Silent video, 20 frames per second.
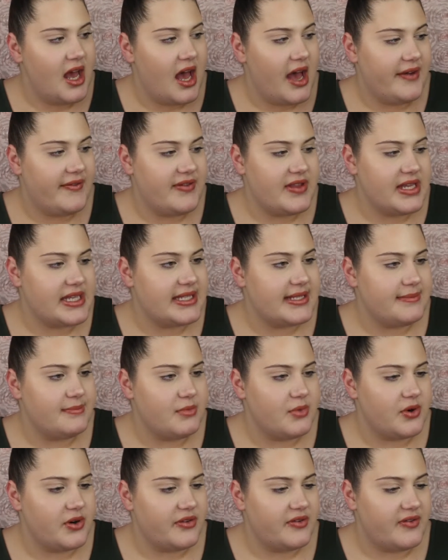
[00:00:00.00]
of this
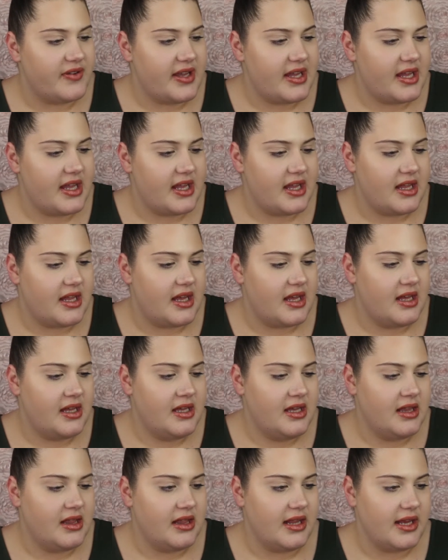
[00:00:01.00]
Morphe
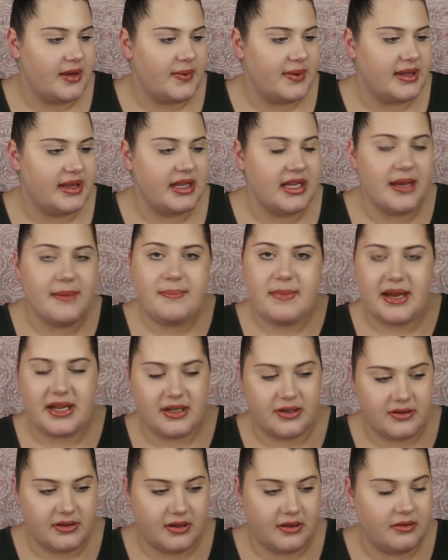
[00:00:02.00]
liquid lip. I
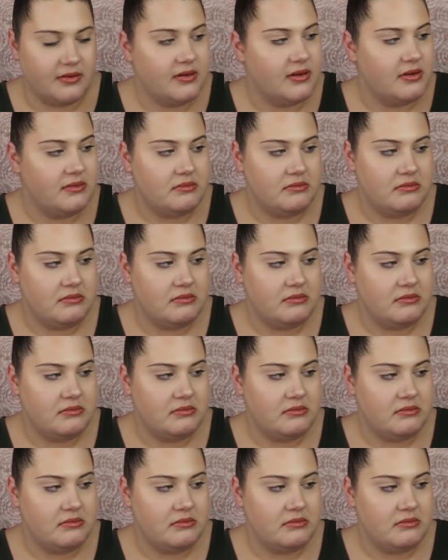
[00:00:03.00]
don't know.